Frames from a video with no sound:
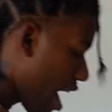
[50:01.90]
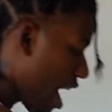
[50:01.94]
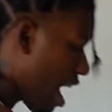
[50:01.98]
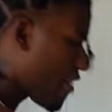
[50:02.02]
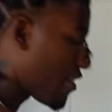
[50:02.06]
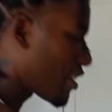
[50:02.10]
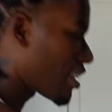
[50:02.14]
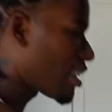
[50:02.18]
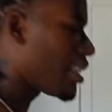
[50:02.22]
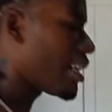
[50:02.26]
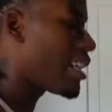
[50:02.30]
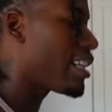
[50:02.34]

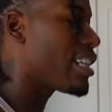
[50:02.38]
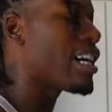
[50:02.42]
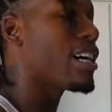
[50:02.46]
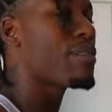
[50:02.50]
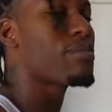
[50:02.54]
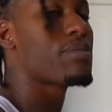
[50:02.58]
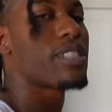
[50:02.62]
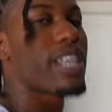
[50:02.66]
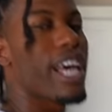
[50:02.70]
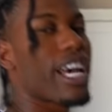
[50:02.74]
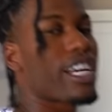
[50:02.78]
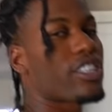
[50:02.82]
Have a clean
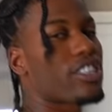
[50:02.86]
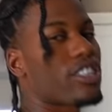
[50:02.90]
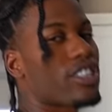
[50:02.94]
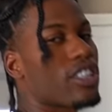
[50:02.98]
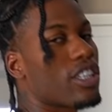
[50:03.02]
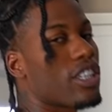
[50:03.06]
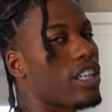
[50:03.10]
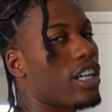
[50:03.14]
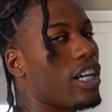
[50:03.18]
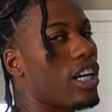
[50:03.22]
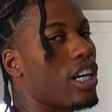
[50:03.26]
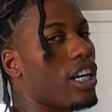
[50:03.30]
up
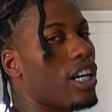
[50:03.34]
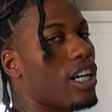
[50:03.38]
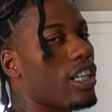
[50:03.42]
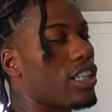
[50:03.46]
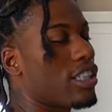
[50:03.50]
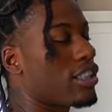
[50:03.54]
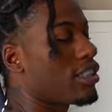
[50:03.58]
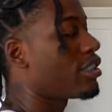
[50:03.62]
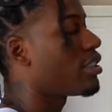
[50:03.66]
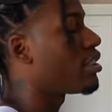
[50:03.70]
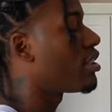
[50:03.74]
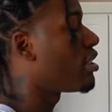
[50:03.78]
section.
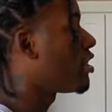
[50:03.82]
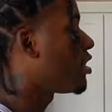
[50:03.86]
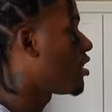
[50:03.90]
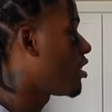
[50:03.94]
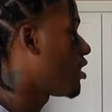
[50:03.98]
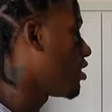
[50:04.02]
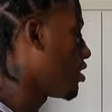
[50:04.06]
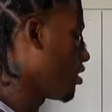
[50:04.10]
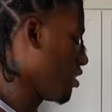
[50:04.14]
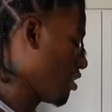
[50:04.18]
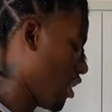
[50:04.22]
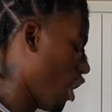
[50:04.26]
Uh,
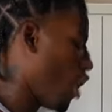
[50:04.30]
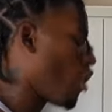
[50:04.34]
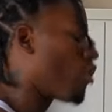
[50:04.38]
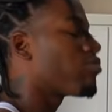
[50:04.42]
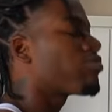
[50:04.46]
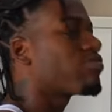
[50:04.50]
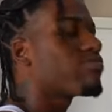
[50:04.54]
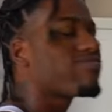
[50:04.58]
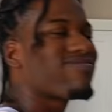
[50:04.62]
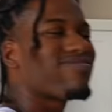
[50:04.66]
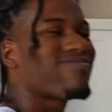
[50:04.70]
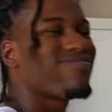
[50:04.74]

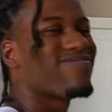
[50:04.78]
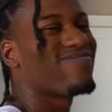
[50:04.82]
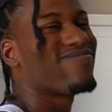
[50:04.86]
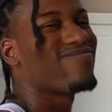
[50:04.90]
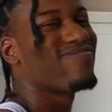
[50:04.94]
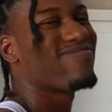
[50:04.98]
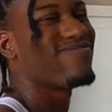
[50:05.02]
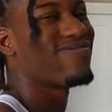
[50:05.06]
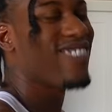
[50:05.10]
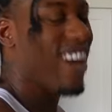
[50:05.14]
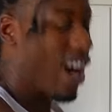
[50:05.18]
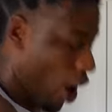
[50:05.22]
and you
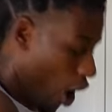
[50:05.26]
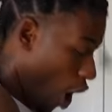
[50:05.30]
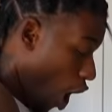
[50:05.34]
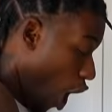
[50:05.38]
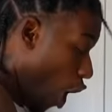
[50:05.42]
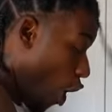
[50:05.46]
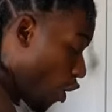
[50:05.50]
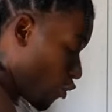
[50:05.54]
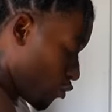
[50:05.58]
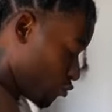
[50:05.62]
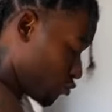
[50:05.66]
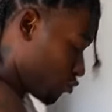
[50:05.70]
do it again.
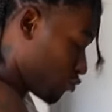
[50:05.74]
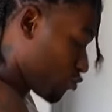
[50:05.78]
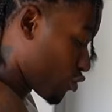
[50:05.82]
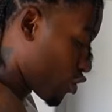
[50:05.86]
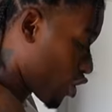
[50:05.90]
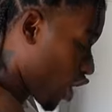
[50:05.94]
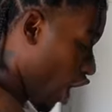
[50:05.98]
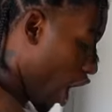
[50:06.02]
Oh,